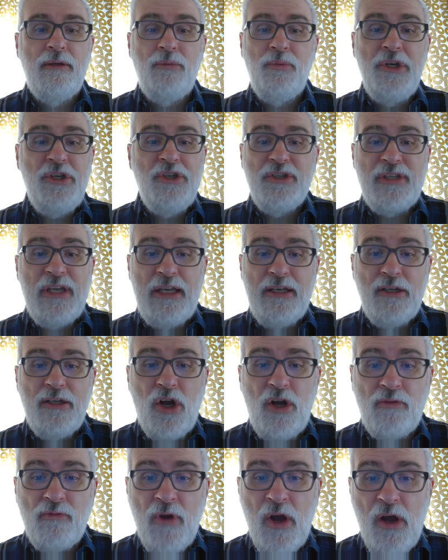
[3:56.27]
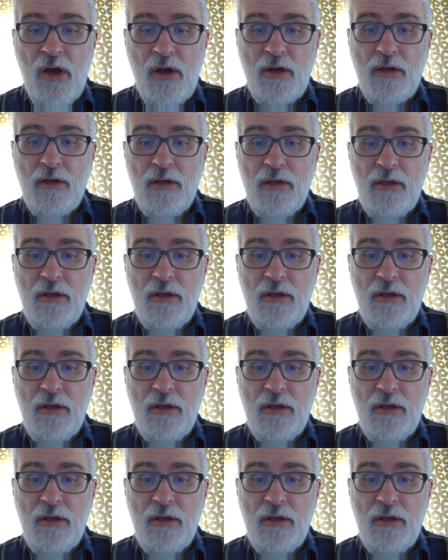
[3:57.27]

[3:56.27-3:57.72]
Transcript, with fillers: We just had it all wrong.